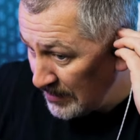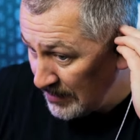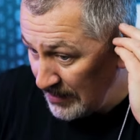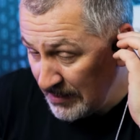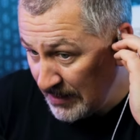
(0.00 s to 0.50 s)

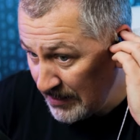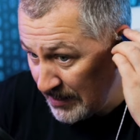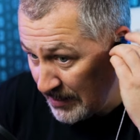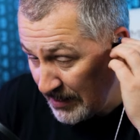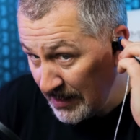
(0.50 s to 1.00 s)
and then
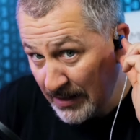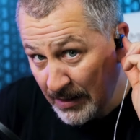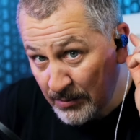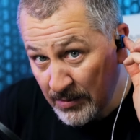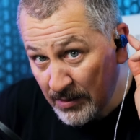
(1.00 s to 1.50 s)
the
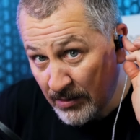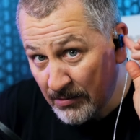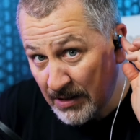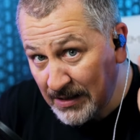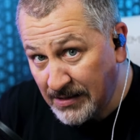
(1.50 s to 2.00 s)
IEM
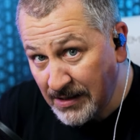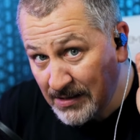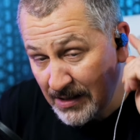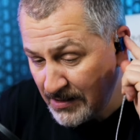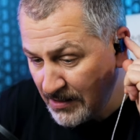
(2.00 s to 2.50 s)
already sits
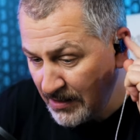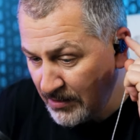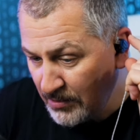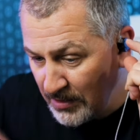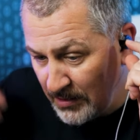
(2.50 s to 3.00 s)
nicely in
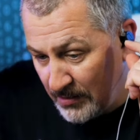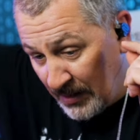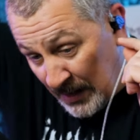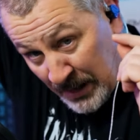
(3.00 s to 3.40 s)
your ear,